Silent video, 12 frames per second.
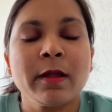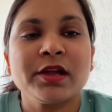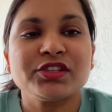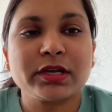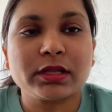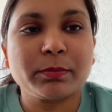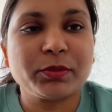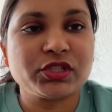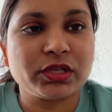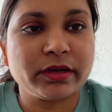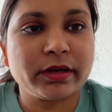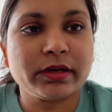check the
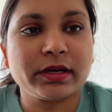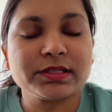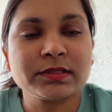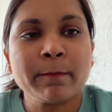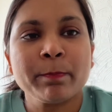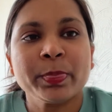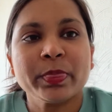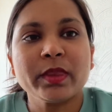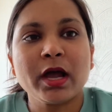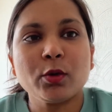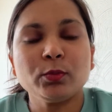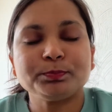patient address.
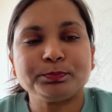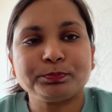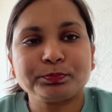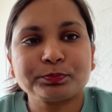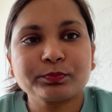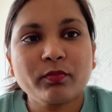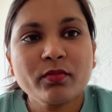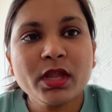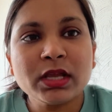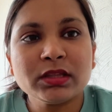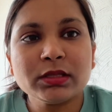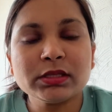Now
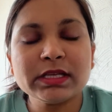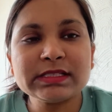this